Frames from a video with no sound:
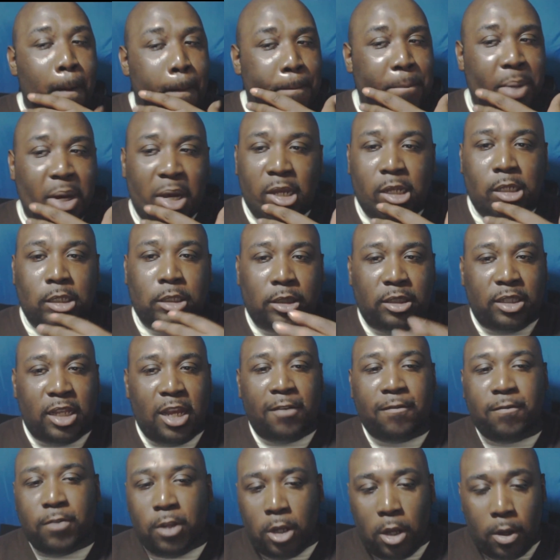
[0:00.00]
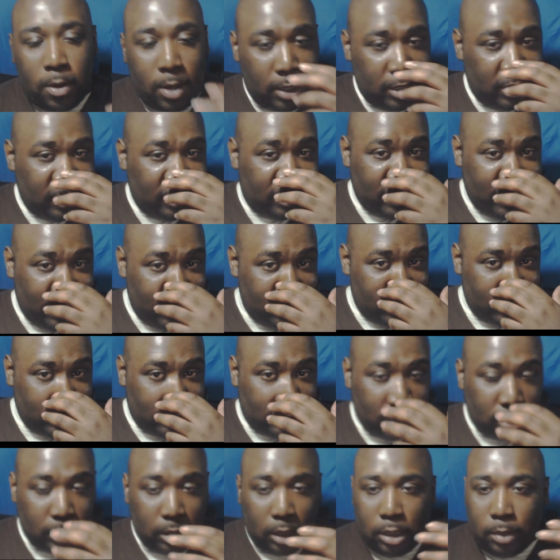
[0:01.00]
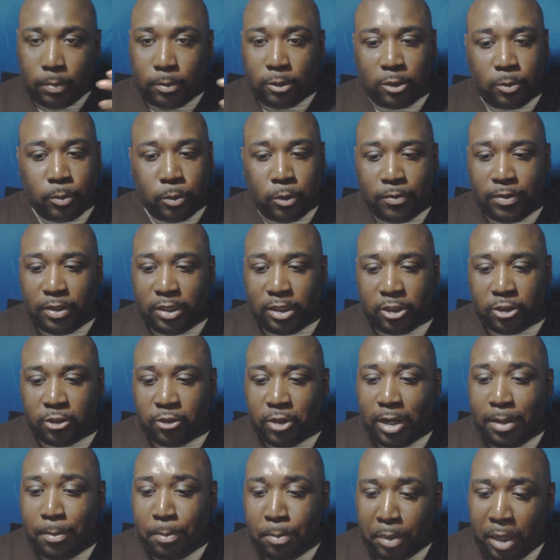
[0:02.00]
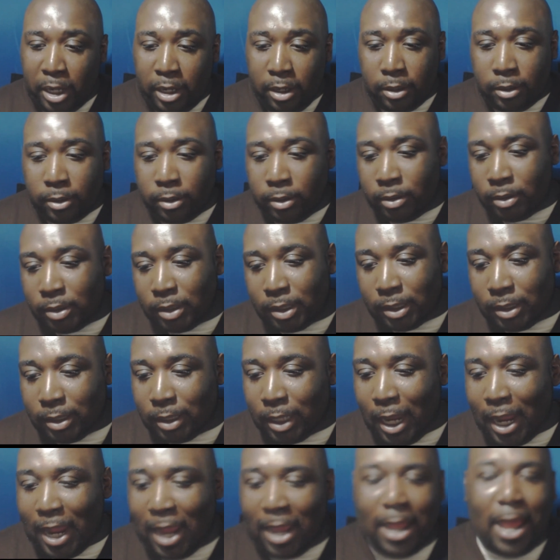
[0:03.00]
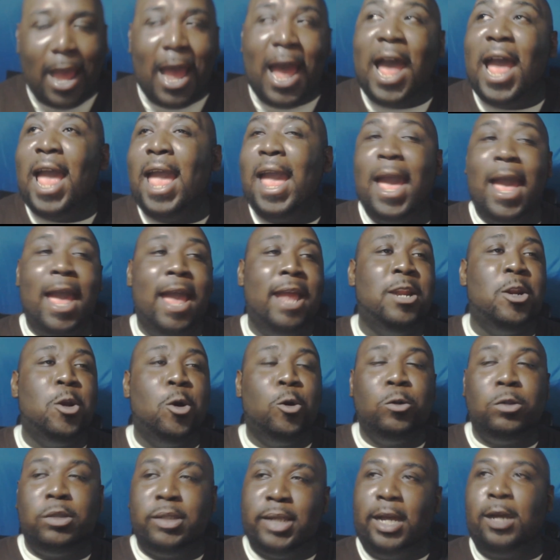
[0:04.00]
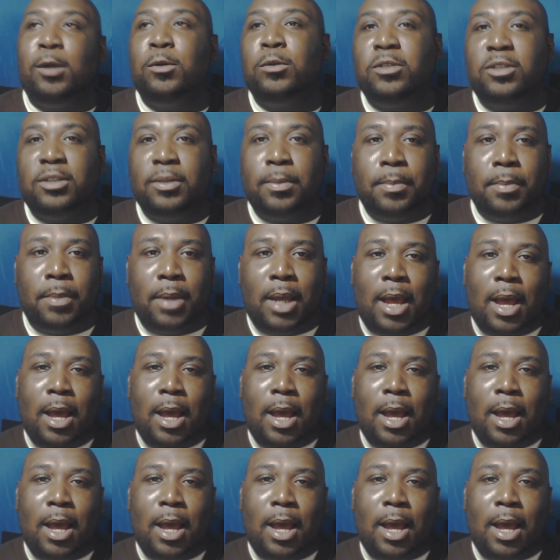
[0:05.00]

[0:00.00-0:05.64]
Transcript: But definitely go out and see this. This movie is a straight banger. I had no doubts.